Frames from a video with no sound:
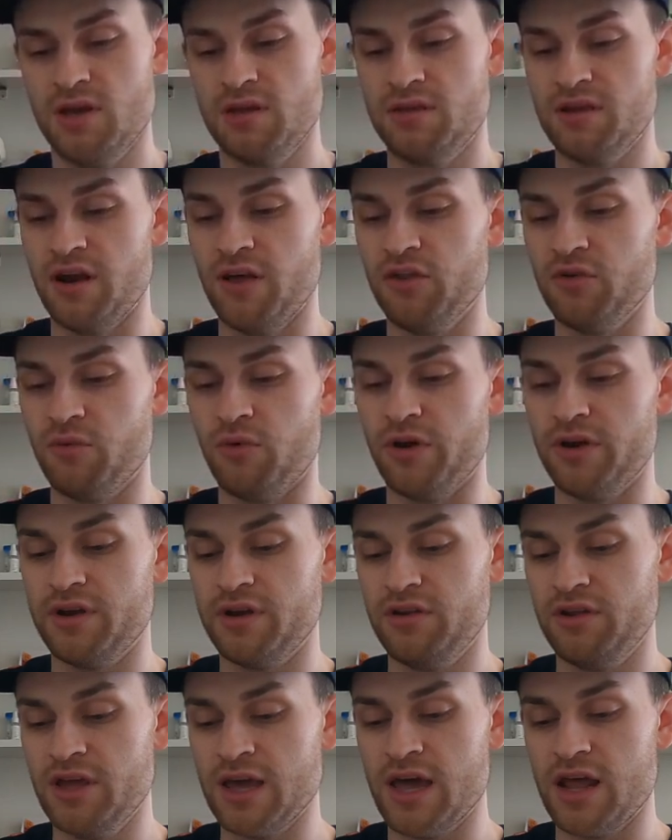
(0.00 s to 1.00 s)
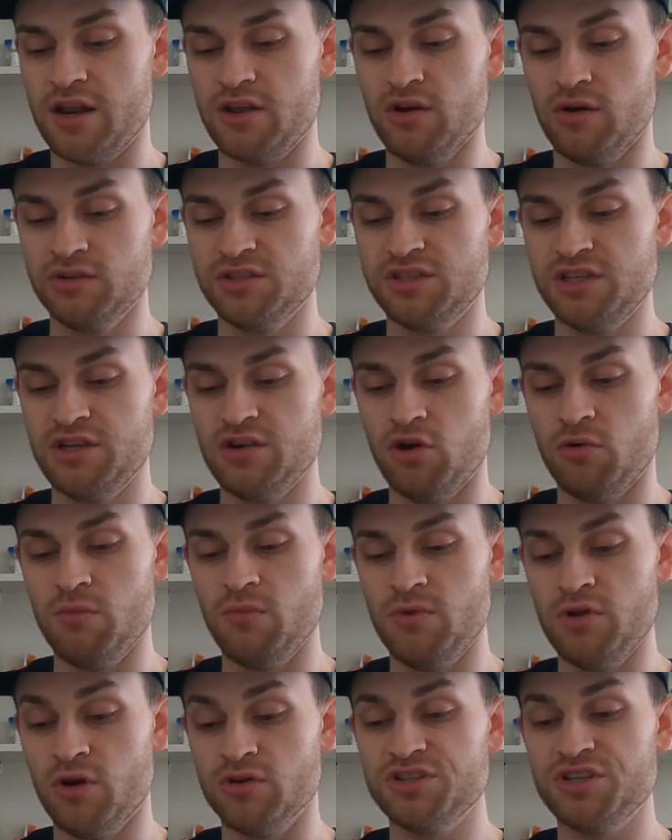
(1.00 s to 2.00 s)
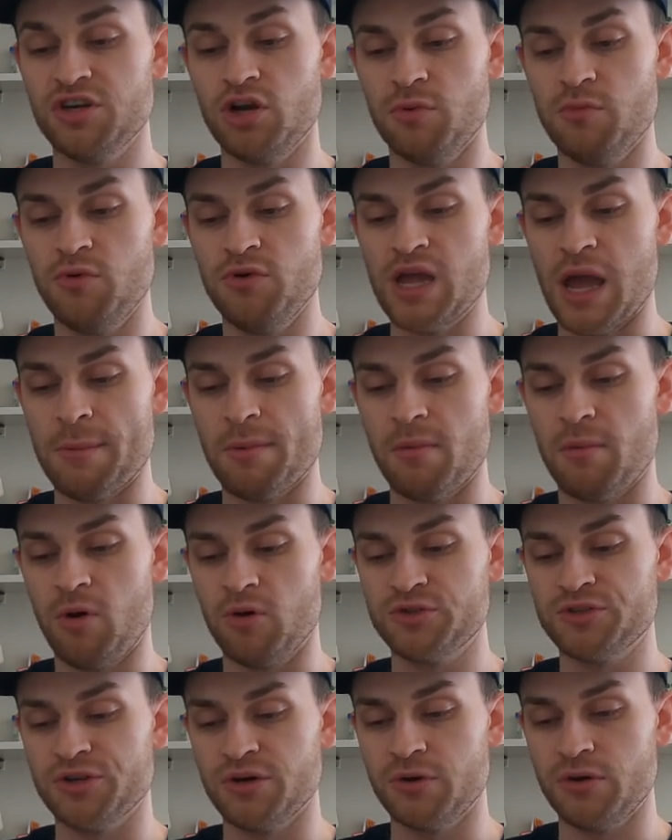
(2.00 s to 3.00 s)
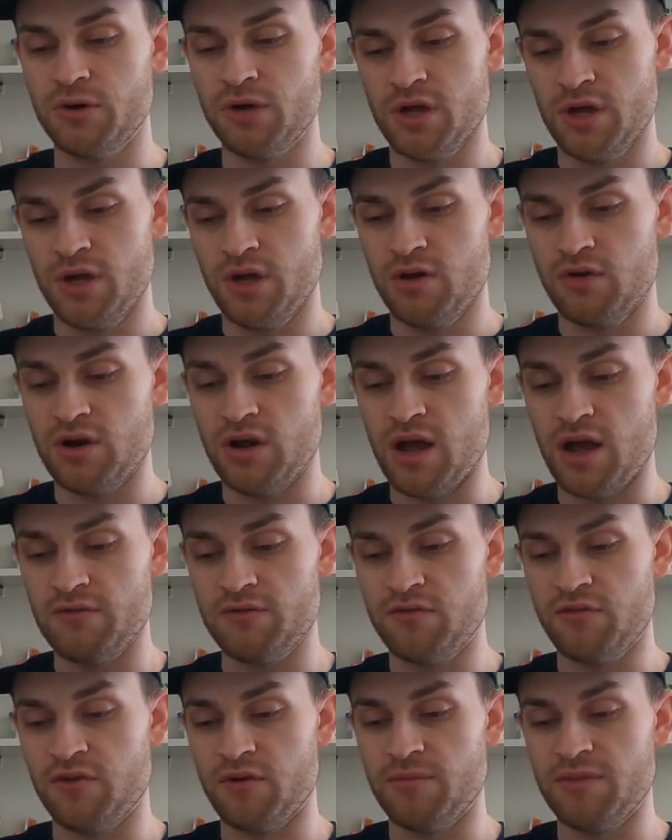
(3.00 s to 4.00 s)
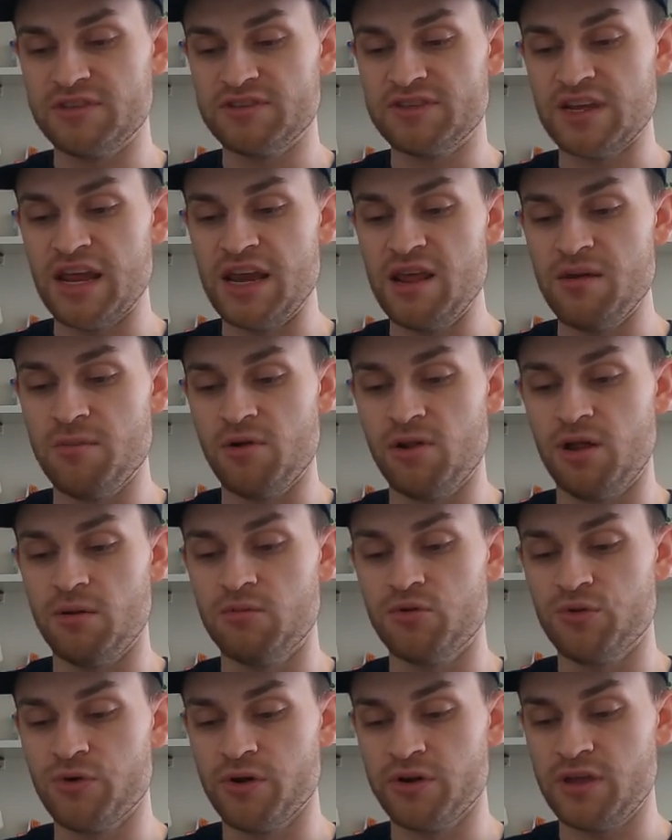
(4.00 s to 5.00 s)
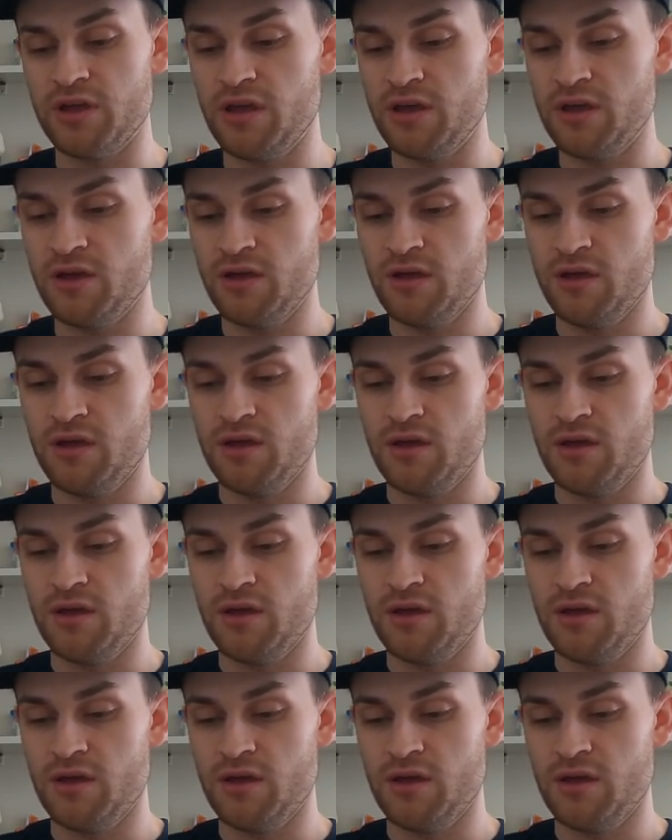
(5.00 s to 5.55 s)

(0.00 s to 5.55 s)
Another one. You got a Yoshinobu Yamamoto from the Stadium Club rookie.